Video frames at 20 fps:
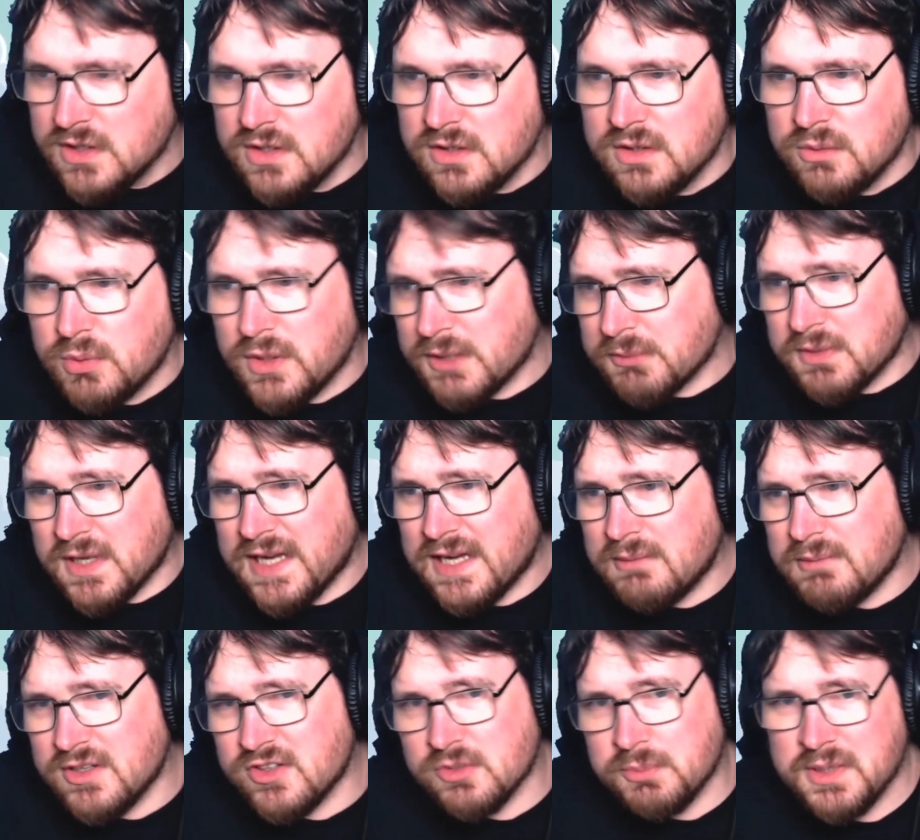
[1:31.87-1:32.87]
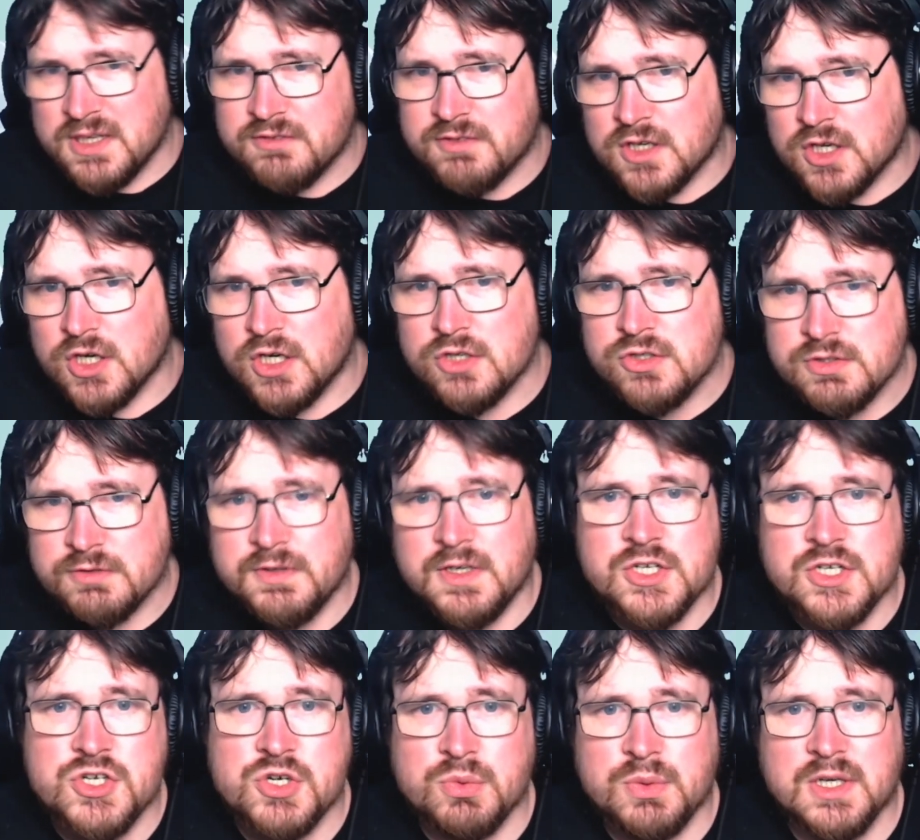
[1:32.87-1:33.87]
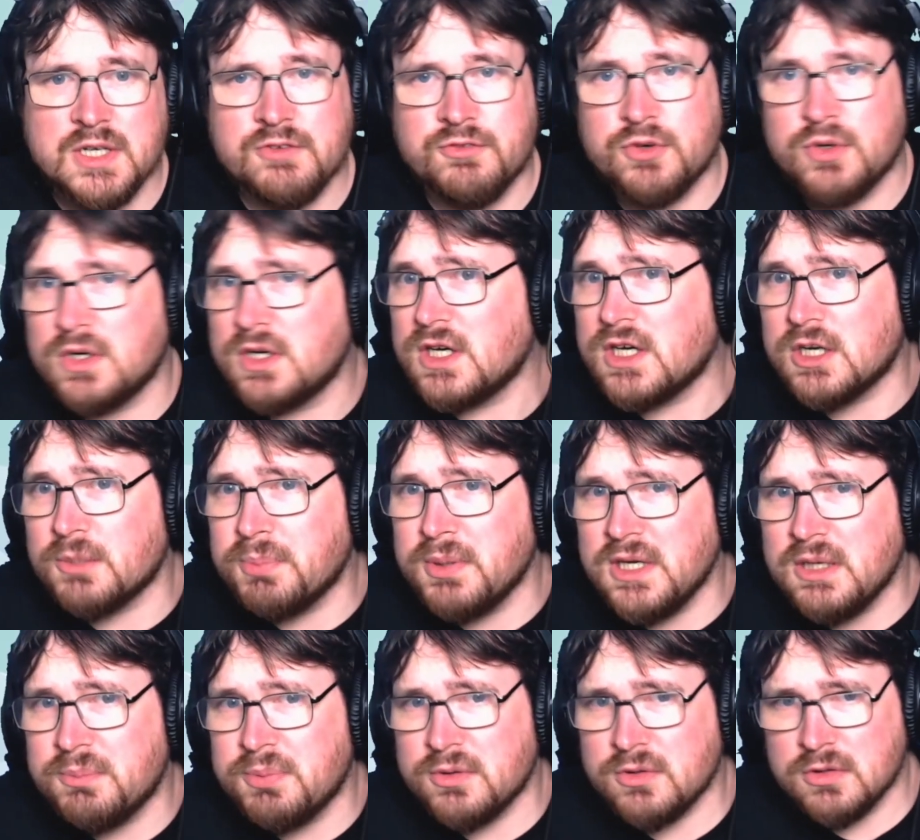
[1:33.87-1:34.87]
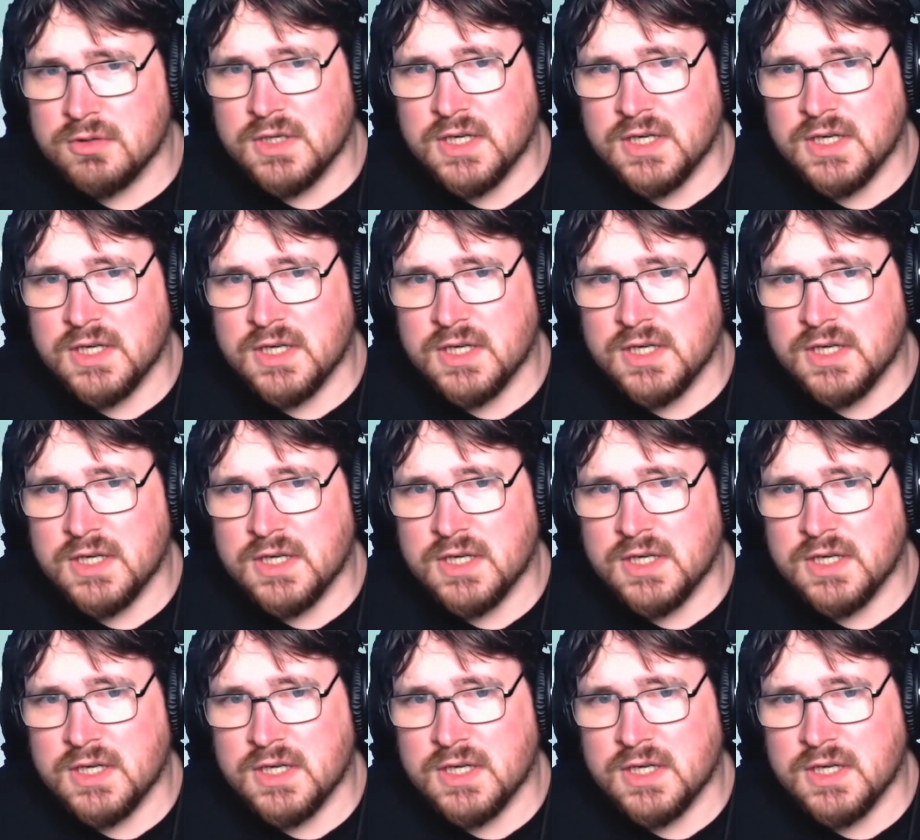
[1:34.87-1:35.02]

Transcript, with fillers: webcam is a bit of a controversial one for a lot of people.